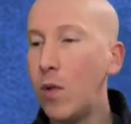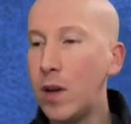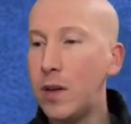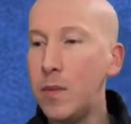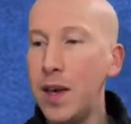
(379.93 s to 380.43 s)

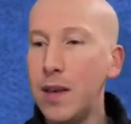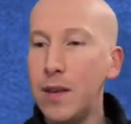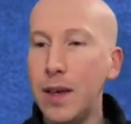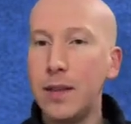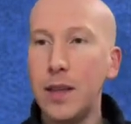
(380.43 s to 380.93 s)
but I wanted
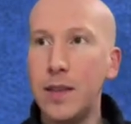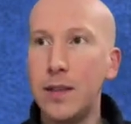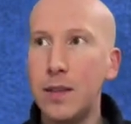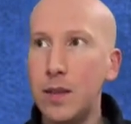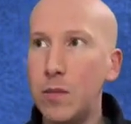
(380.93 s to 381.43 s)
to make
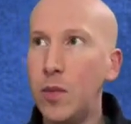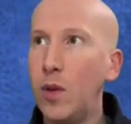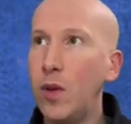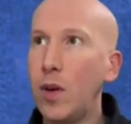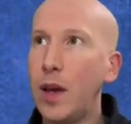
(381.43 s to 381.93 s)
things as
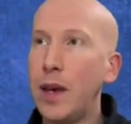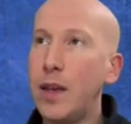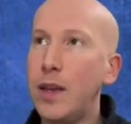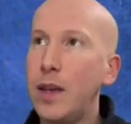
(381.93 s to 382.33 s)
simple